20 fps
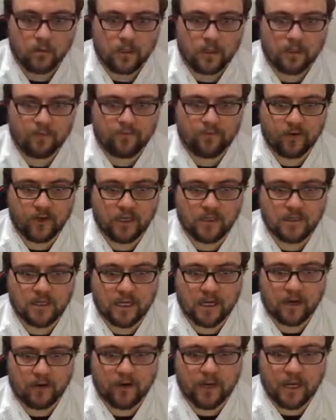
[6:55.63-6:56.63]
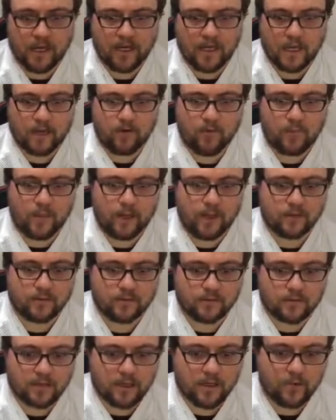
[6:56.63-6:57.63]
We'll get the first down and out of
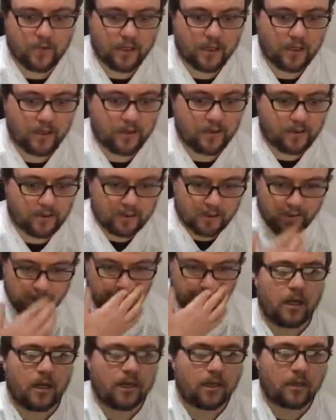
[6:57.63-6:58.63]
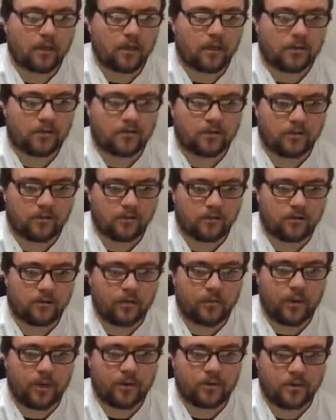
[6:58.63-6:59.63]
bounds. There we go. I like Garcon
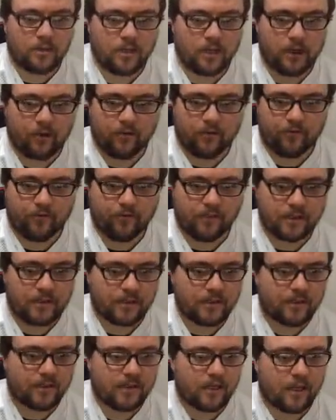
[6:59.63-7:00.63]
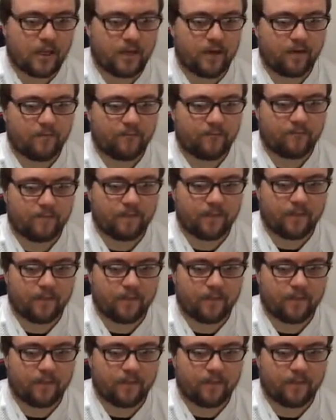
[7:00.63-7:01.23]
on the post here if he's uh,